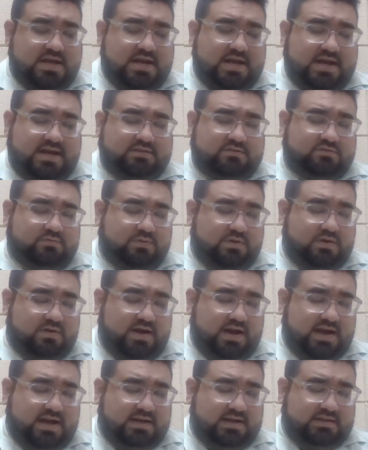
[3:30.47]
as well
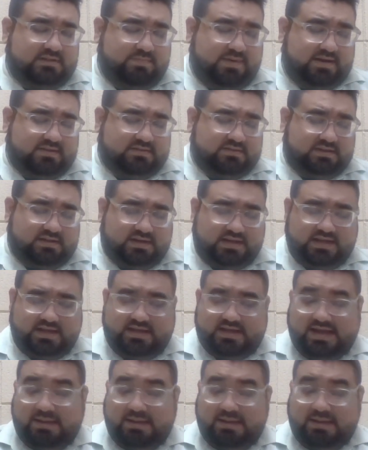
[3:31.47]
as basically